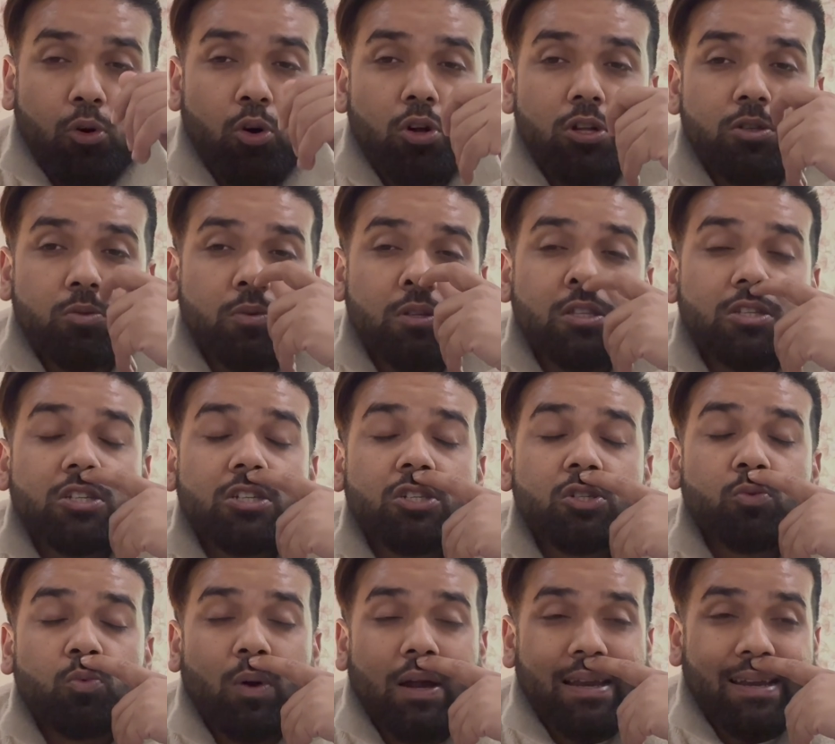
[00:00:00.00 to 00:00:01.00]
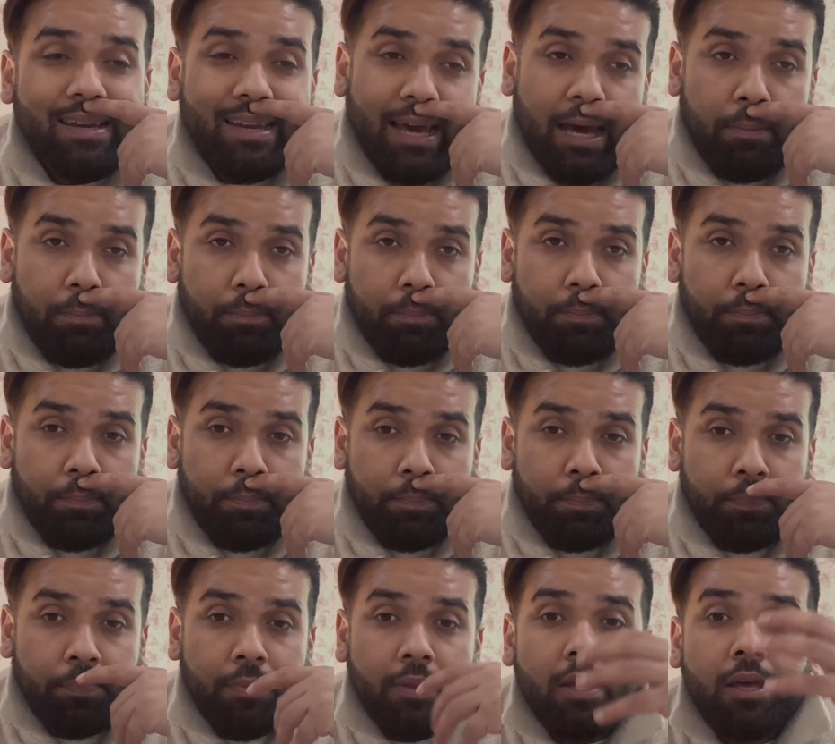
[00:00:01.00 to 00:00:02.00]
calls with just one tap.
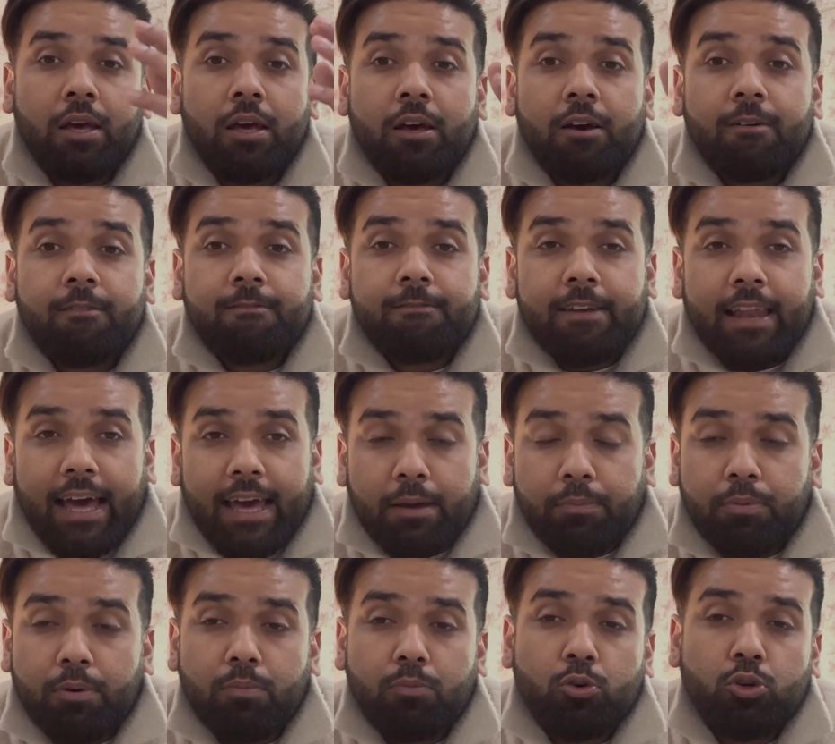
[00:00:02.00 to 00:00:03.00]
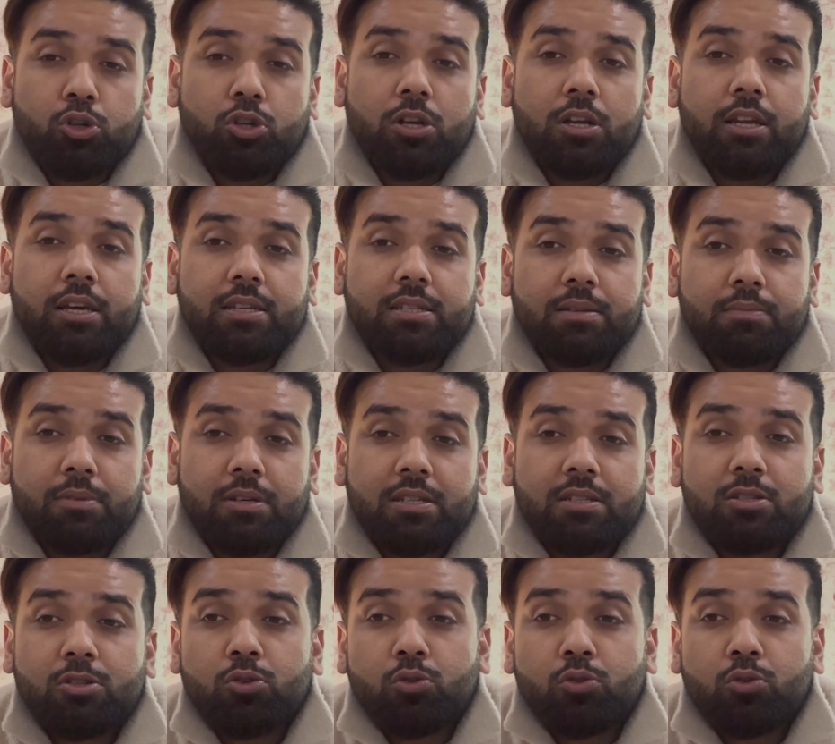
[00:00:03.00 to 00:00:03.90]
Flag promotional SMS